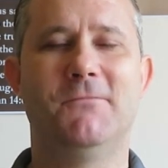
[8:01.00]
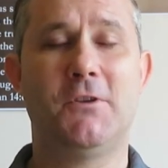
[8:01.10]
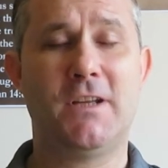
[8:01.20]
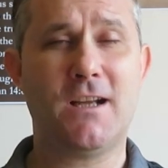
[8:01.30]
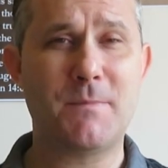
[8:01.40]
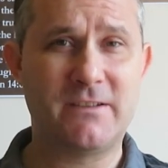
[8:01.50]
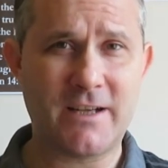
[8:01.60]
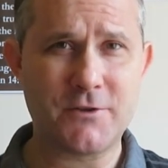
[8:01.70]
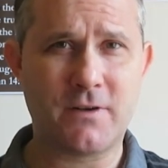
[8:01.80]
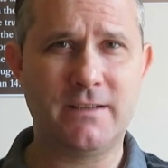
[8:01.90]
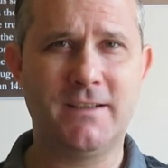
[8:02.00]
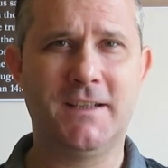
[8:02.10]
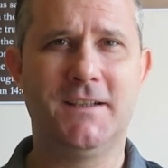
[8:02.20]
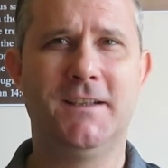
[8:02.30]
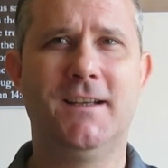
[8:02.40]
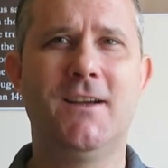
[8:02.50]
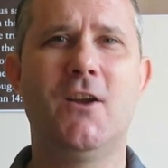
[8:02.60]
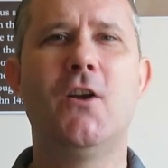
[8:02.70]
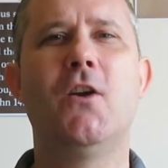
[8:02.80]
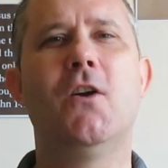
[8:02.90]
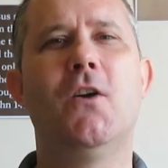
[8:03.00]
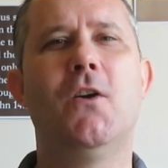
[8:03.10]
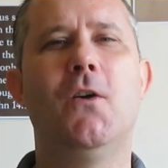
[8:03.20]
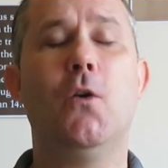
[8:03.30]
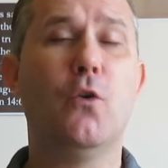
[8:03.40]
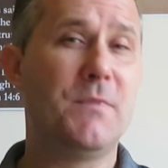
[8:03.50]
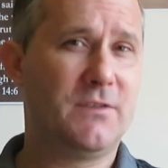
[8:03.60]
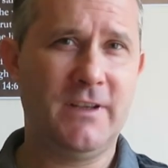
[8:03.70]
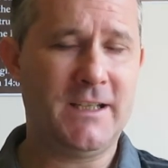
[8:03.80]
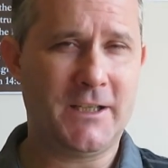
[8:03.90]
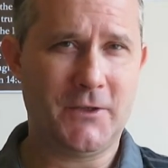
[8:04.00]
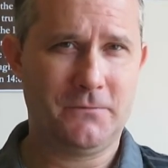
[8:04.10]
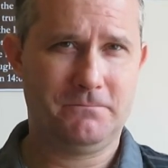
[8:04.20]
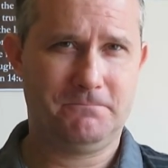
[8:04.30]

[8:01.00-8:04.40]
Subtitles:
Do you think I'm exaggerating or misleading you?